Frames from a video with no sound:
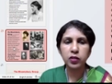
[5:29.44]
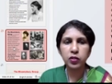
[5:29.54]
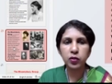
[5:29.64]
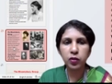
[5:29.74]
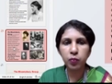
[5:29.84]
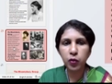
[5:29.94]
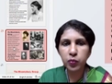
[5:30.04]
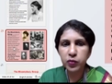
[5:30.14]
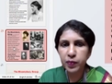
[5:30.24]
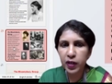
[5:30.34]
So the
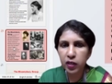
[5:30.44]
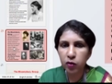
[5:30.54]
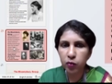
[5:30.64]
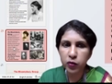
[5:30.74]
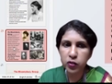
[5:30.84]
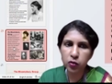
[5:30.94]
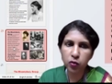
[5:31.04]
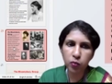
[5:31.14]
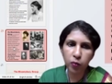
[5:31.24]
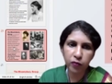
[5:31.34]
Bloomsbury Group was a
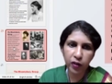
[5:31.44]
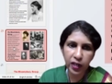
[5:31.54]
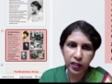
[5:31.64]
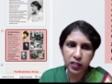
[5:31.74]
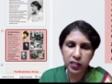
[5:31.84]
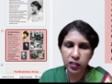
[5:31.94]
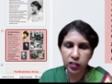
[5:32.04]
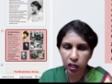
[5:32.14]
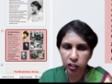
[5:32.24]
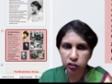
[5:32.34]
group of writers,
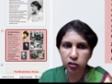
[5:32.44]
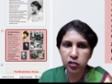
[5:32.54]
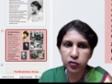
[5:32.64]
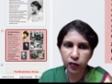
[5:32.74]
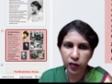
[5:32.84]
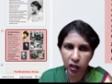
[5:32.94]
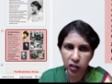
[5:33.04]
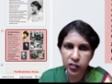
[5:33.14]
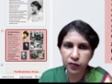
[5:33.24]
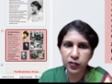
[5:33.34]
intellectuals,
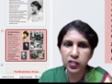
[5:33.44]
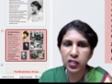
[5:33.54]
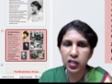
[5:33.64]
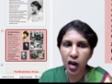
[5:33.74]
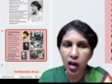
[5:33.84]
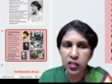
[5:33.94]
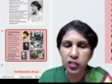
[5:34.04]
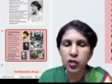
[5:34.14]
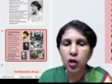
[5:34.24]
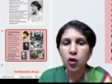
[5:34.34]
philosophers, and
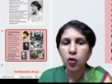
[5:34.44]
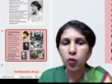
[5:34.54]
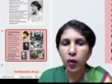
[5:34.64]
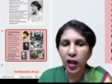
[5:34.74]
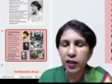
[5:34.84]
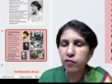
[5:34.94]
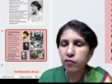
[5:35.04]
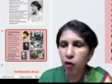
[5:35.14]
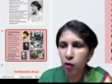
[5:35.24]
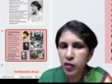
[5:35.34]
artists who held
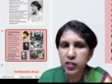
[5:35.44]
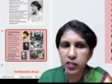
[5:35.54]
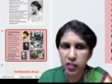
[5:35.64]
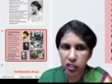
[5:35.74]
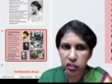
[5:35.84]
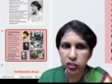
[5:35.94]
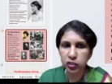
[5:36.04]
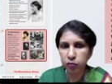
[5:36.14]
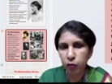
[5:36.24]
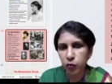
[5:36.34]
informal
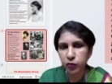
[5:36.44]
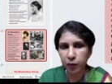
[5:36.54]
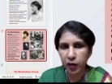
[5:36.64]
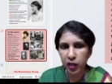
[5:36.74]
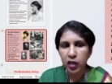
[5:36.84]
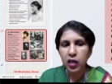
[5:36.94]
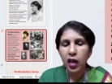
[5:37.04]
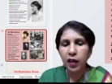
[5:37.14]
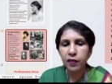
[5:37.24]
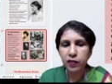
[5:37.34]
discussions in Bloomsbury.
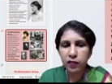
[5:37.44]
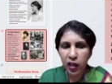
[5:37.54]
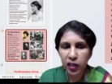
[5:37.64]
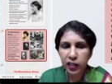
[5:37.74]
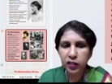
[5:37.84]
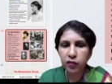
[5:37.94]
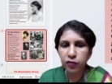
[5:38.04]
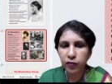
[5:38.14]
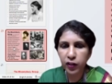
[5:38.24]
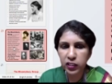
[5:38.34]
And this
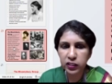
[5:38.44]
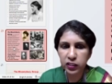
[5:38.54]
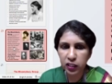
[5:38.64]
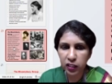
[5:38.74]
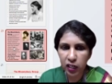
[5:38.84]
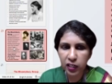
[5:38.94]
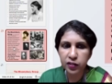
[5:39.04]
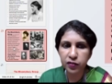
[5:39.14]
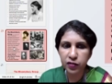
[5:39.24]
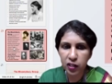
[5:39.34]
collective friends and
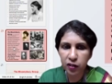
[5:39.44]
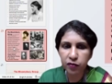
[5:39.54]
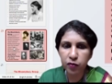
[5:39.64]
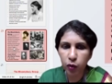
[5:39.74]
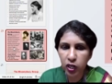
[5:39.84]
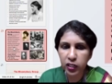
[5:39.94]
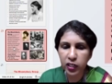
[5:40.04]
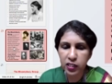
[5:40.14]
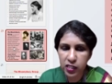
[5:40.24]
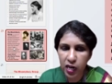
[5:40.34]
relatives lived,
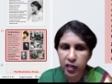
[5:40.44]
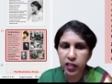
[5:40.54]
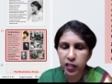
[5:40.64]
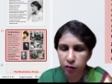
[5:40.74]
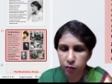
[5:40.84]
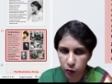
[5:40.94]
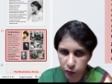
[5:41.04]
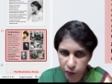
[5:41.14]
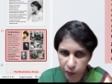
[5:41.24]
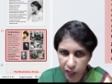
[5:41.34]
worked, and studied in
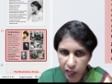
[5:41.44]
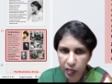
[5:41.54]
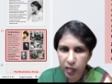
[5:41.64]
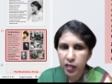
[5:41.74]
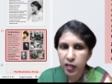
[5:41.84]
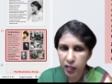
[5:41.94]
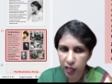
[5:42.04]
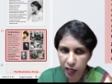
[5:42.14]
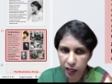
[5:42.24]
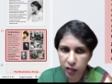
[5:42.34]
Bloomsbury
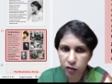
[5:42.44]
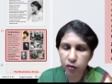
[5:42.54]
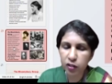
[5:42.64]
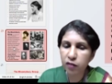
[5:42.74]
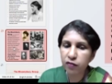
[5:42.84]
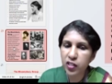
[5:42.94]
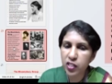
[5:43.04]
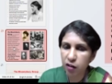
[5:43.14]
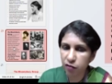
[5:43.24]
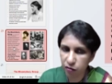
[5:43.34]
in London during the
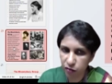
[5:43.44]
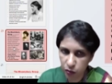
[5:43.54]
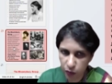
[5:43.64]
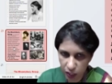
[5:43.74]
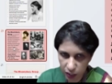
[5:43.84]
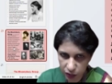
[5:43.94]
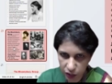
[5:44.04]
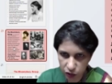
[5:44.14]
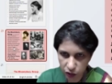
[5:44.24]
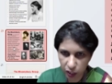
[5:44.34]
first half of the 20th
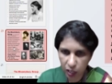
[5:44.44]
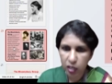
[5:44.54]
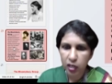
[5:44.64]
century.